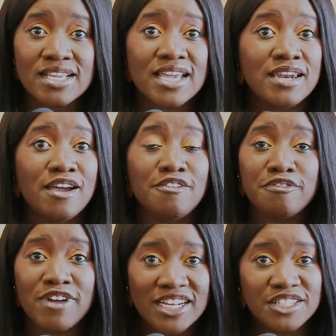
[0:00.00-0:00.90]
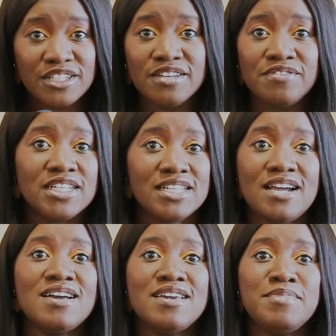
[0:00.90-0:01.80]
in a fraction of the
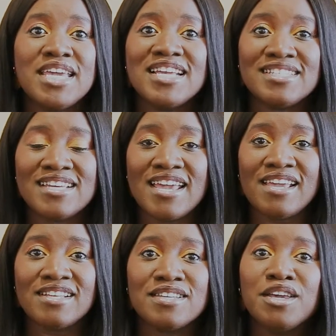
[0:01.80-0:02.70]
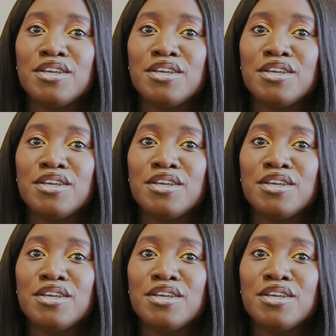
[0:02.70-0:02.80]
time it takes